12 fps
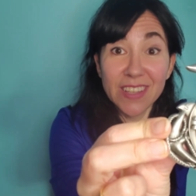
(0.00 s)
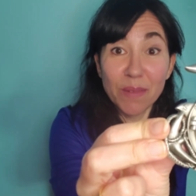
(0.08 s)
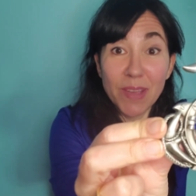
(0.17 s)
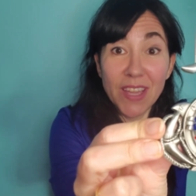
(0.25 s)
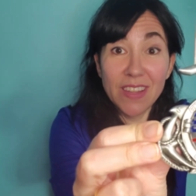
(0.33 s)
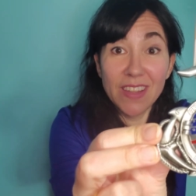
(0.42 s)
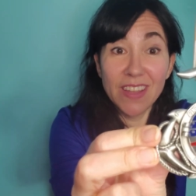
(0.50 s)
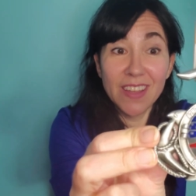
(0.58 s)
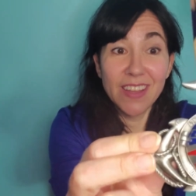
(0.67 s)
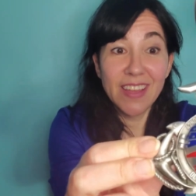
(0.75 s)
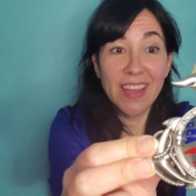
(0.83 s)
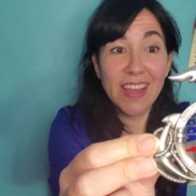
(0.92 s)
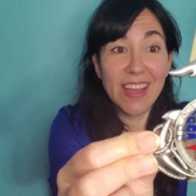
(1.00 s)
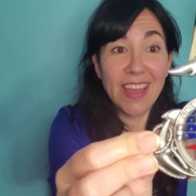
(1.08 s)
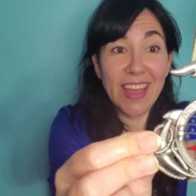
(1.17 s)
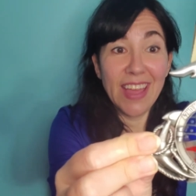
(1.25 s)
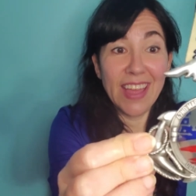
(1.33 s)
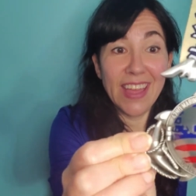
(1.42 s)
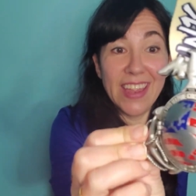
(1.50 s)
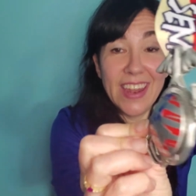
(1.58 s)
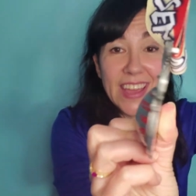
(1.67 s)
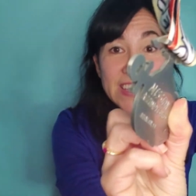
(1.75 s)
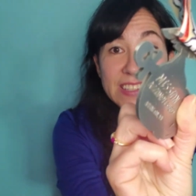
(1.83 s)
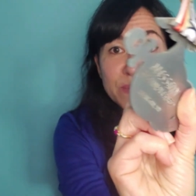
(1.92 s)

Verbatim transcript: I mean, it has